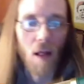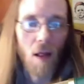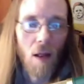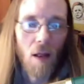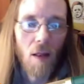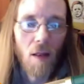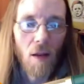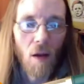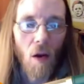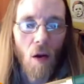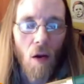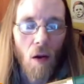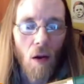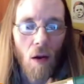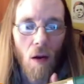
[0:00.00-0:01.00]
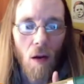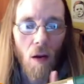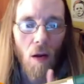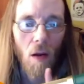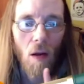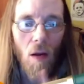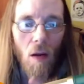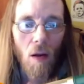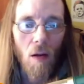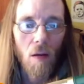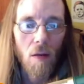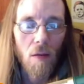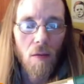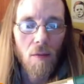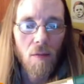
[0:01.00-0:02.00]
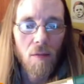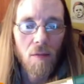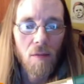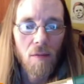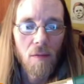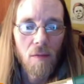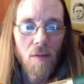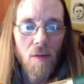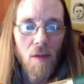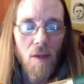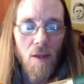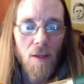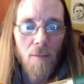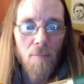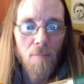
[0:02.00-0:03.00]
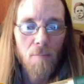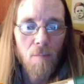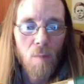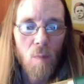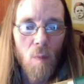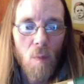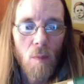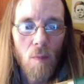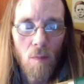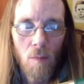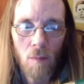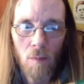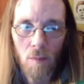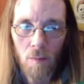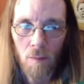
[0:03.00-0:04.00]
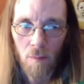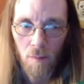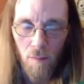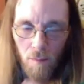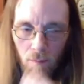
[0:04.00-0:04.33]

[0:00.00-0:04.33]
This person isn't speaking.